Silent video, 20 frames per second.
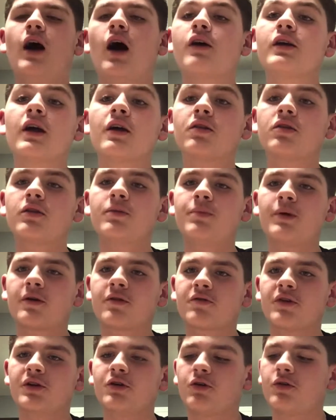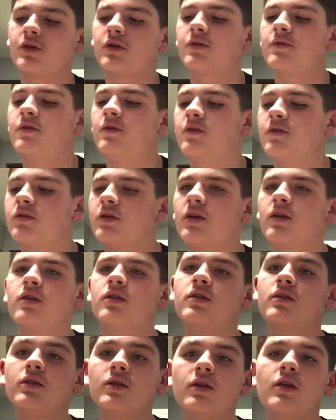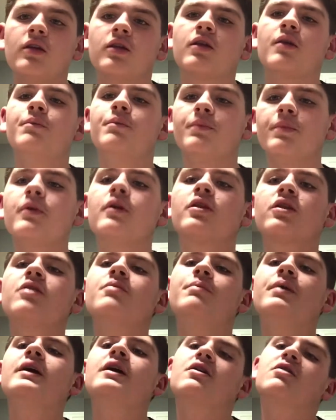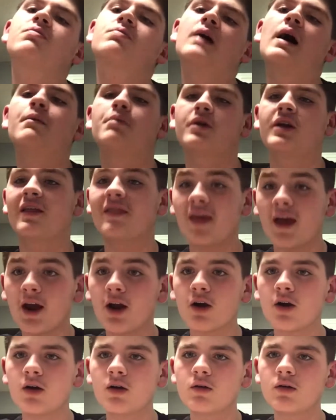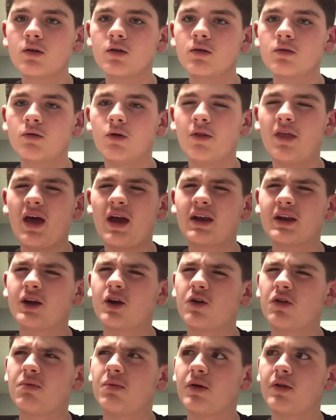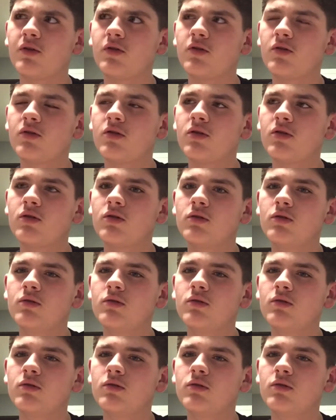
I would honestly pick Stranger Things first, as it's the biggest property there. Well, that and Ghostbusters.